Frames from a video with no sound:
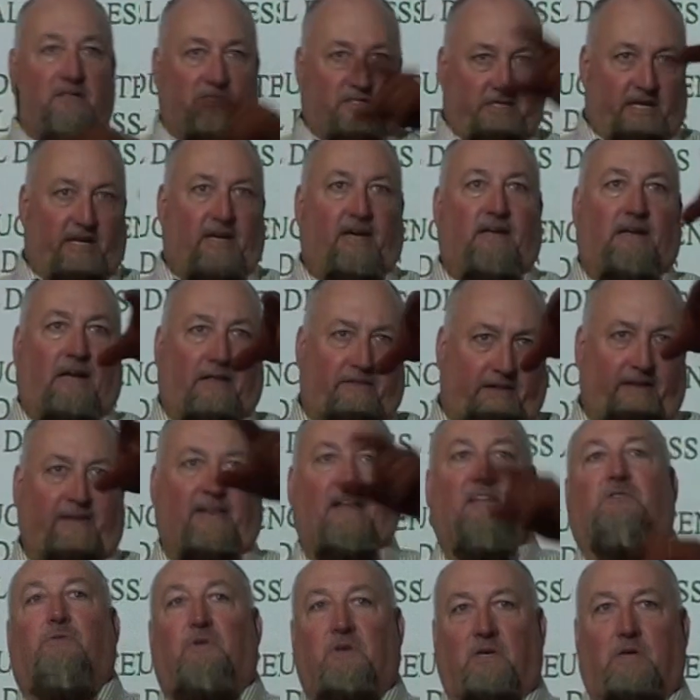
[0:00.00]
intend, I think
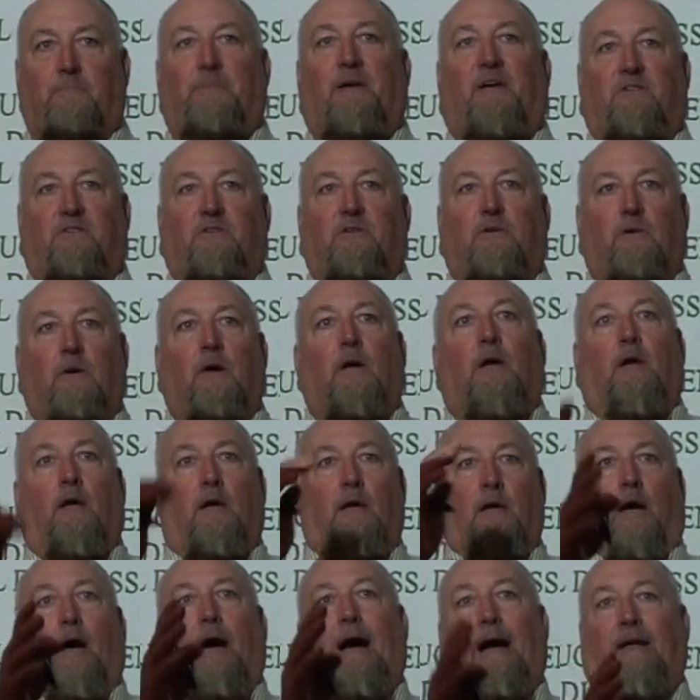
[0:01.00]
that's what you meant too.
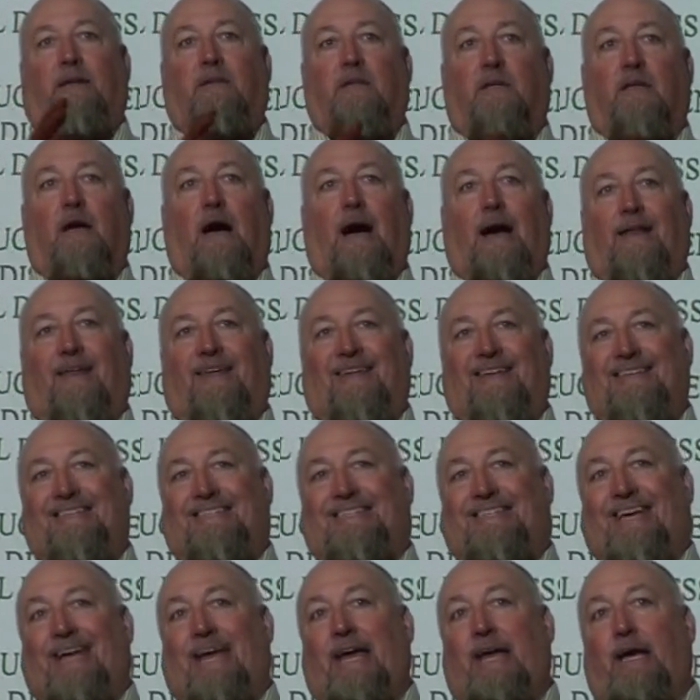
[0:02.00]
I did not
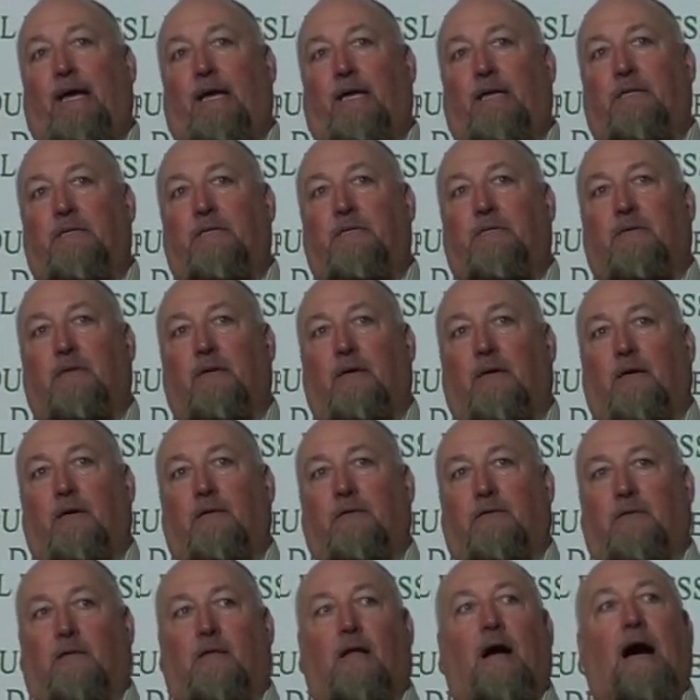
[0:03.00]
intend
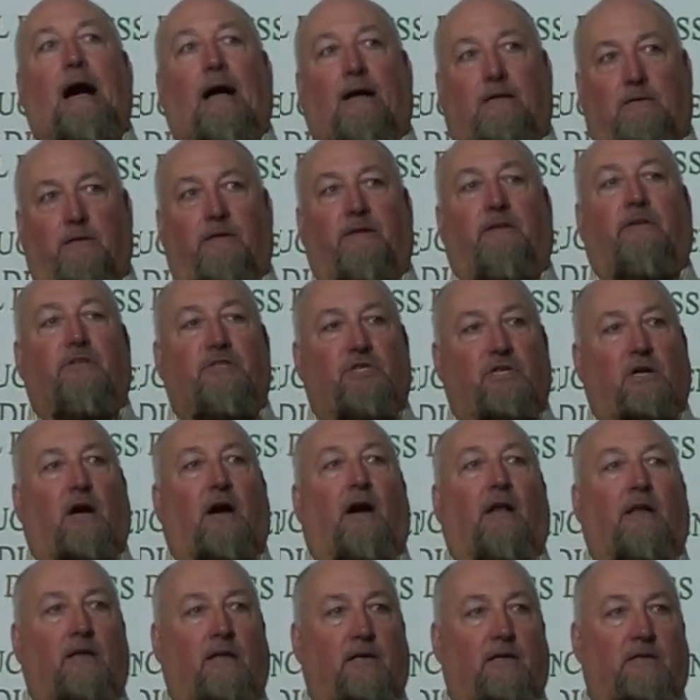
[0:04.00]
to lock little
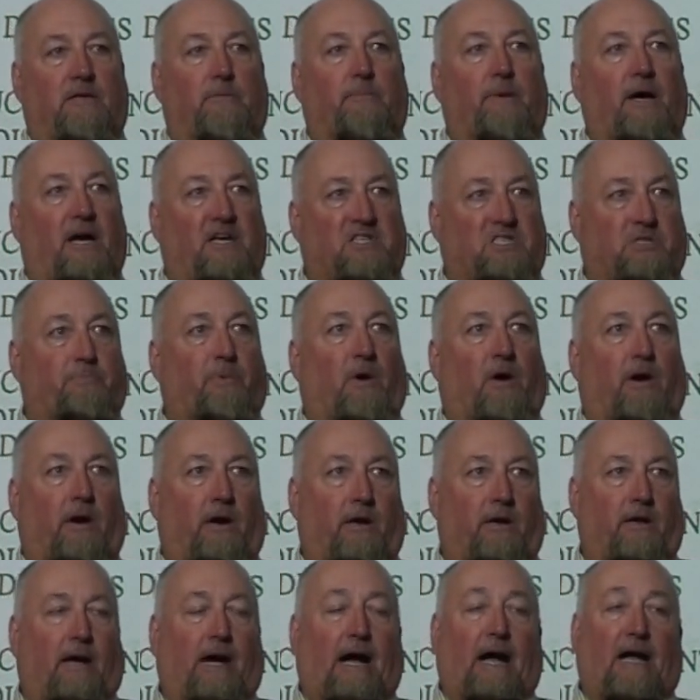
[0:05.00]
Johnny in the bus barn.
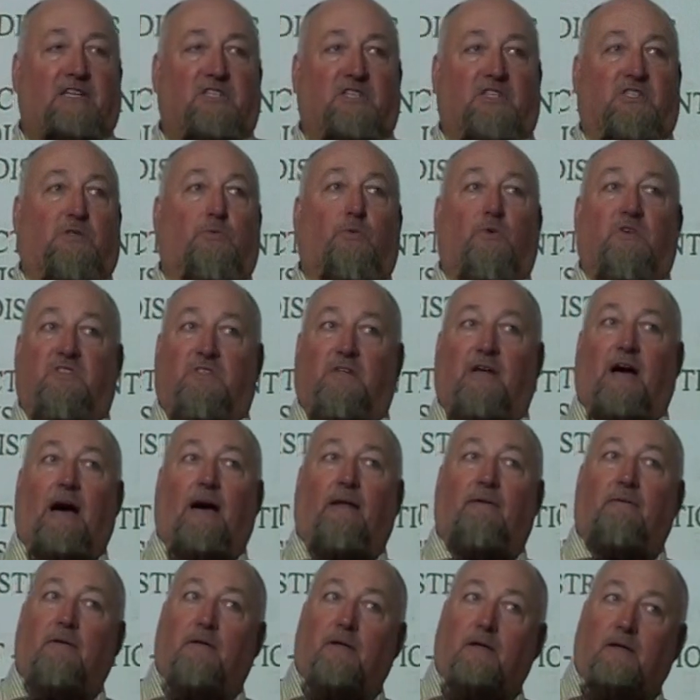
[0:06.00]
I just was
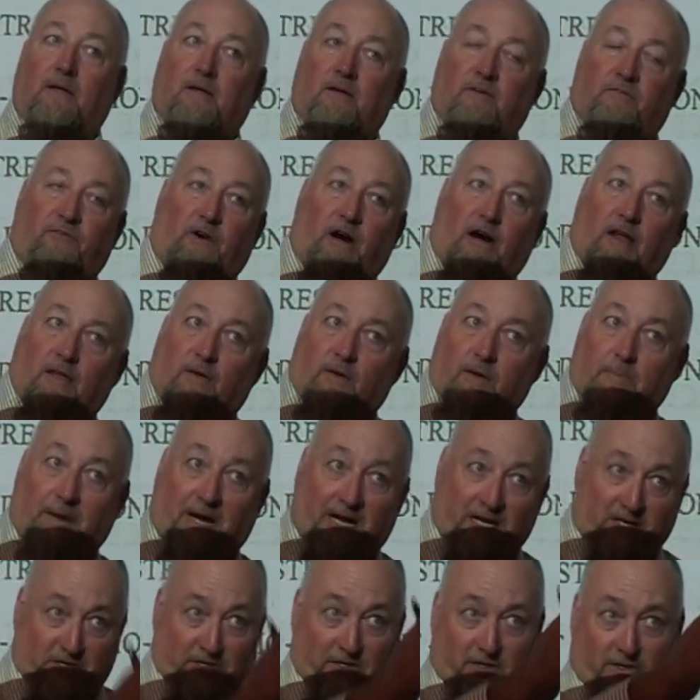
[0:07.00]
not following
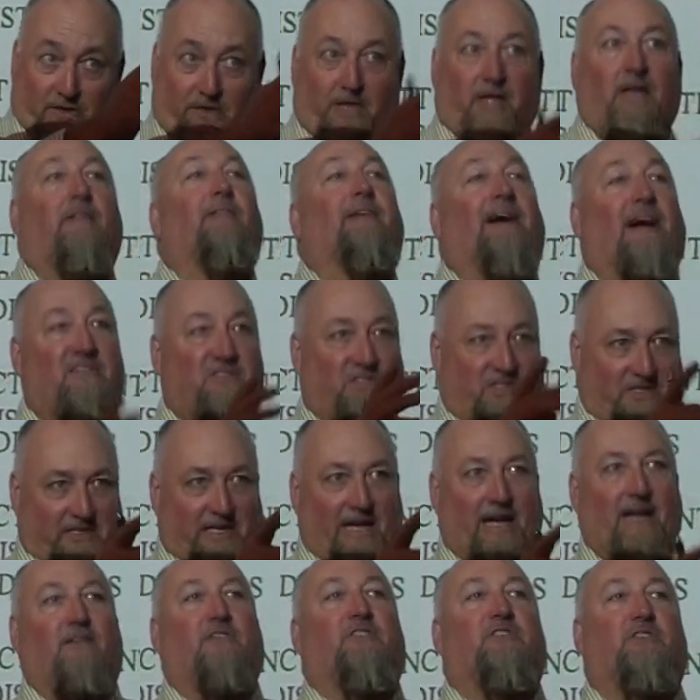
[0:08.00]
my duty, that's the
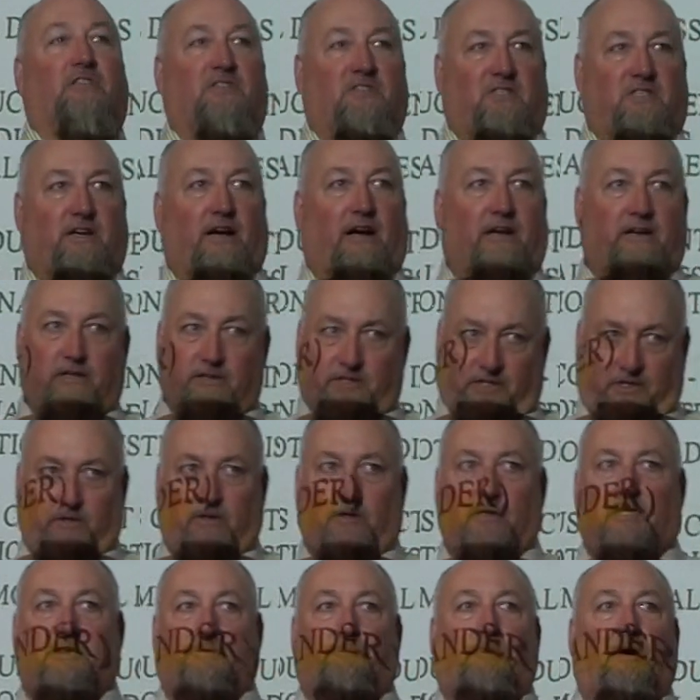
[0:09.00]
negligence side, so
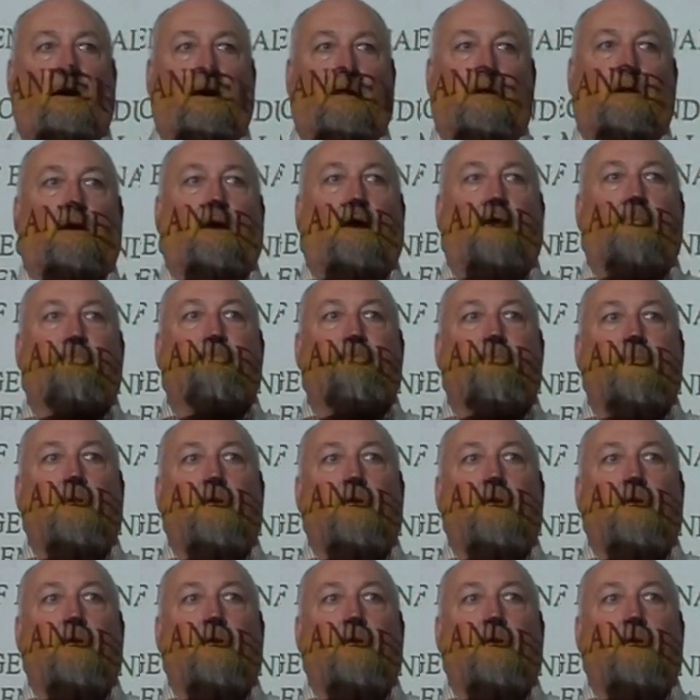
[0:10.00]
you're spot on.